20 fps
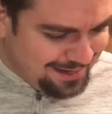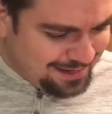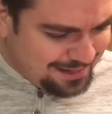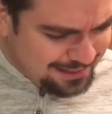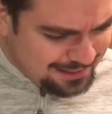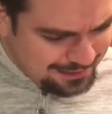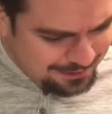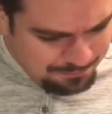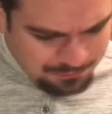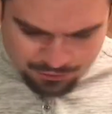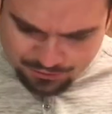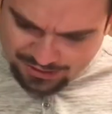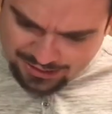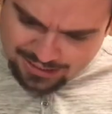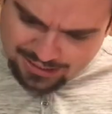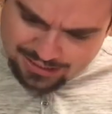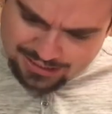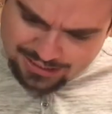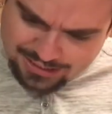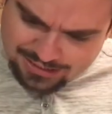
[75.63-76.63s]

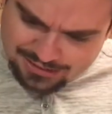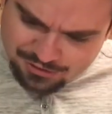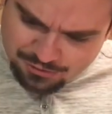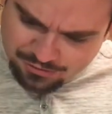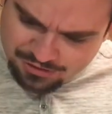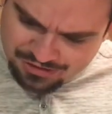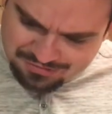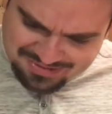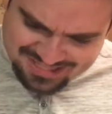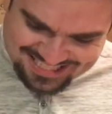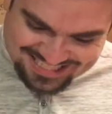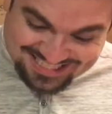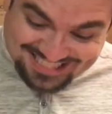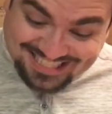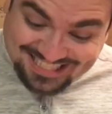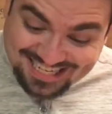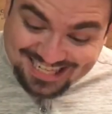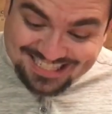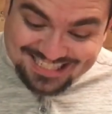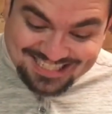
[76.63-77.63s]
Okay, and that is going to be
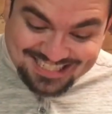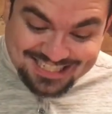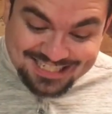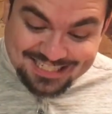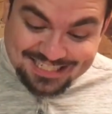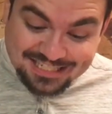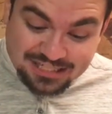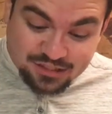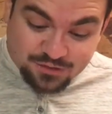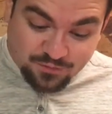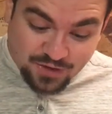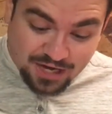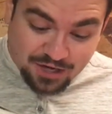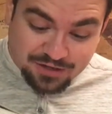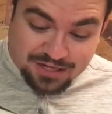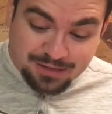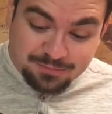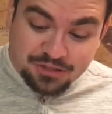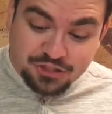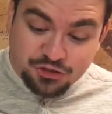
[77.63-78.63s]
6d6 fire
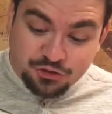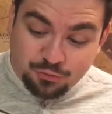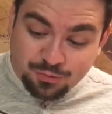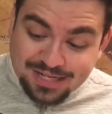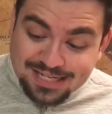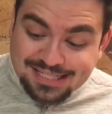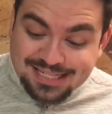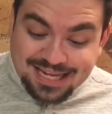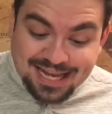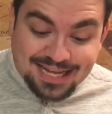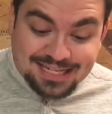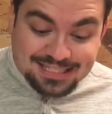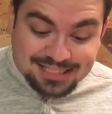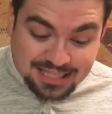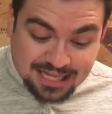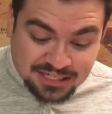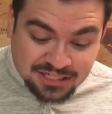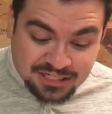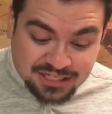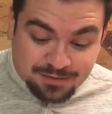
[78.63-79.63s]
damage, 3d8
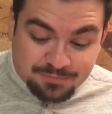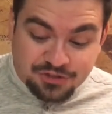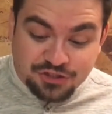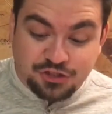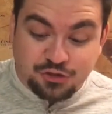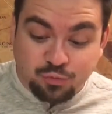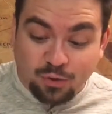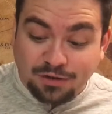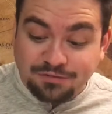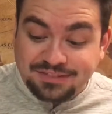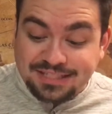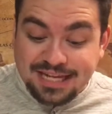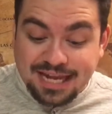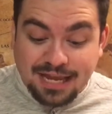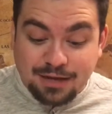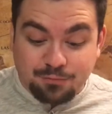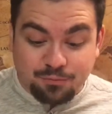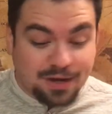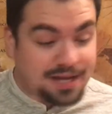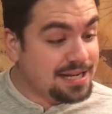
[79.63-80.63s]
slashing damage, and
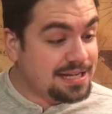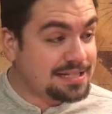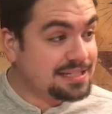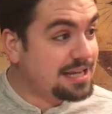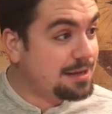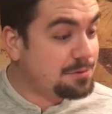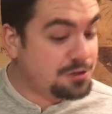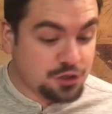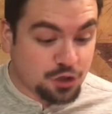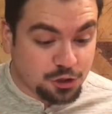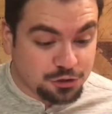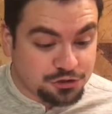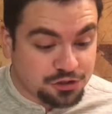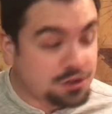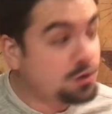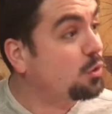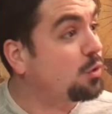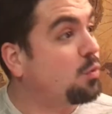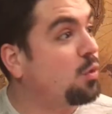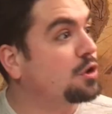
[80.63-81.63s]
12d8 radiant damage all to
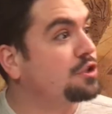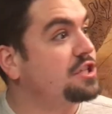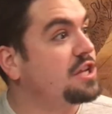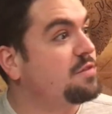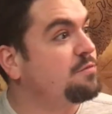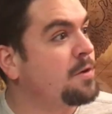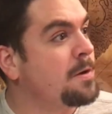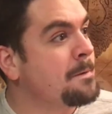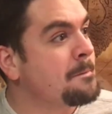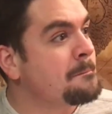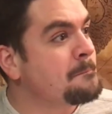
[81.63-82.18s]
the Orc Warchief!